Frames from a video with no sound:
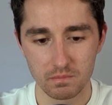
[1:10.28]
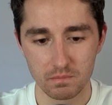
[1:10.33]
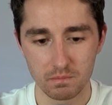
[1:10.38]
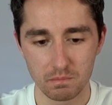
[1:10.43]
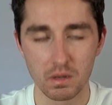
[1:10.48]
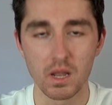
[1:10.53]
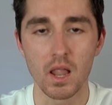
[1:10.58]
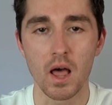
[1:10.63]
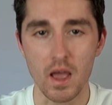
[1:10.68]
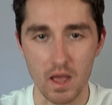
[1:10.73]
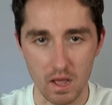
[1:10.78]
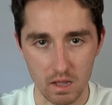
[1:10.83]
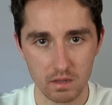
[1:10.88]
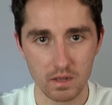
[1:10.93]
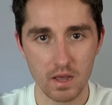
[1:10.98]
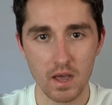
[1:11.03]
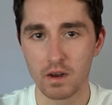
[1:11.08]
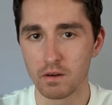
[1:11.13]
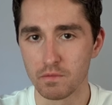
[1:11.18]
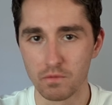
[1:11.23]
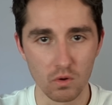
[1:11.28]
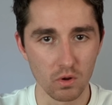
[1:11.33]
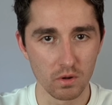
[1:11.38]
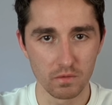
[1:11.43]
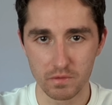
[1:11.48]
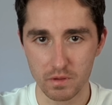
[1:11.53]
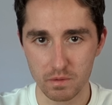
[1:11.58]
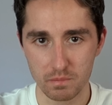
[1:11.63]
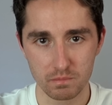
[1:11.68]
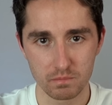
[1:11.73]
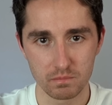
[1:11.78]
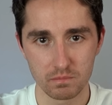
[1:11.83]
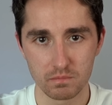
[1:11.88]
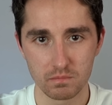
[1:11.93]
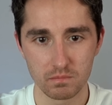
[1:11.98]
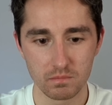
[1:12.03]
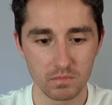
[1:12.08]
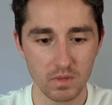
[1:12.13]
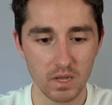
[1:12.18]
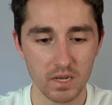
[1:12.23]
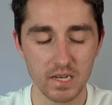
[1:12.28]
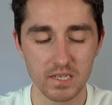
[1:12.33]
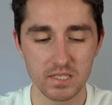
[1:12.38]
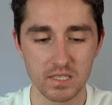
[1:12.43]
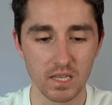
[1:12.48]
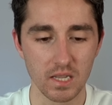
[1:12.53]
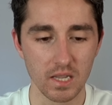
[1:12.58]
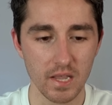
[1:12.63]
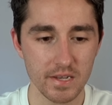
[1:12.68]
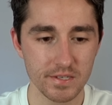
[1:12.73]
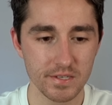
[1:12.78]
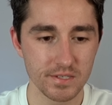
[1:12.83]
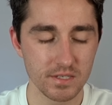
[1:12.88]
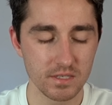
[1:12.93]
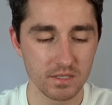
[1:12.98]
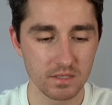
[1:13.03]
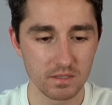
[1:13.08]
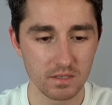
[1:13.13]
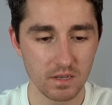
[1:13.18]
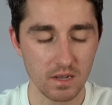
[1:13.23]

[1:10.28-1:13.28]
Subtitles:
player out of all of them. I guess the least